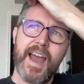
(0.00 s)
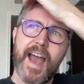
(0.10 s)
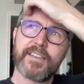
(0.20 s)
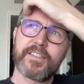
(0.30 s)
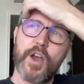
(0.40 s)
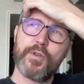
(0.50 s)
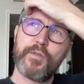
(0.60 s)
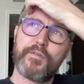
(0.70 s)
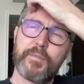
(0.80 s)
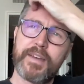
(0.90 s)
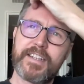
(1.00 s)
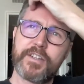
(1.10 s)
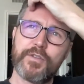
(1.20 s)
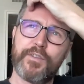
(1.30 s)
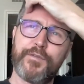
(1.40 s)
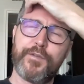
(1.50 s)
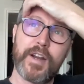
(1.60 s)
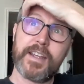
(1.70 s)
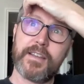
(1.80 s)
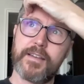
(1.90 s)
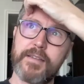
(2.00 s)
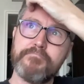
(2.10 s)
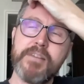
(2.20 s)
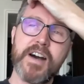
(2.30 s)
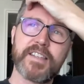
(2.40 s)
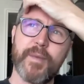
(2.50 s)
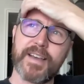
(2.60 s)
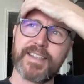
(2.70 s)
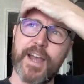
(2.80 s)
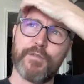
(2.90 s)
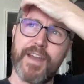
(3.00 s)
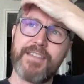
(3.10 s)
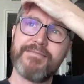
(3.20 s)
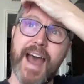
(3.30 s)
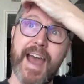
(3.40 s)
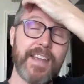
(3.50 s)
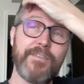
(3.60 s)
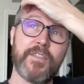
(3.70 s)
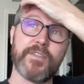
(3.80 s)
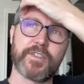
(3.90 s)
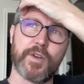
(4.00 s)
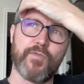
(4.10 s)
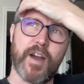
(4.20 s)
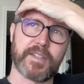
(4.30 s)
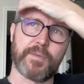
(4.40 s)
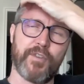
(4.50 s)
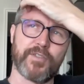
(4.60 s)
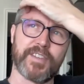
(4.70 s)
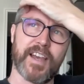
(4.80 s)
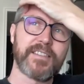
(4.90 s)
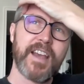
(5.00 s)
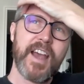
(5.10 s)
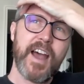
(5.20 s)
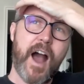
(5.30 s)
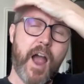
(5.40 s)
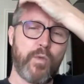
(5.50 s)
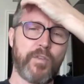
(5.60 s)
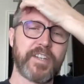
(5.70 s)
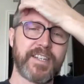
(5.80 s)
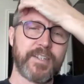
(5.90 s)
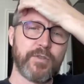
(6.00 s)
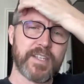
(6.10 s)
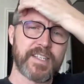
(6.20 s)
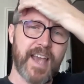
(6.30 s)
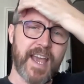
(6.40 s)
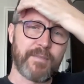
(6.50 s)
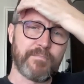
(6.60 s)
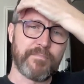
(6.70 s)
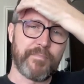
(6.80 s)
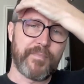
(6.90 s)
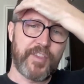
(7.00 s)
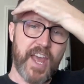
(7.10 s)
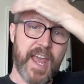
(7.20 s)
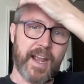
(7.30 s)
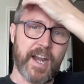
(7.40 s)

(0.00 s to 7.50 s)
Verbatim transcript: And so for me to fully immerse myself in that, even in the script writing process, I wanted to do the same thing.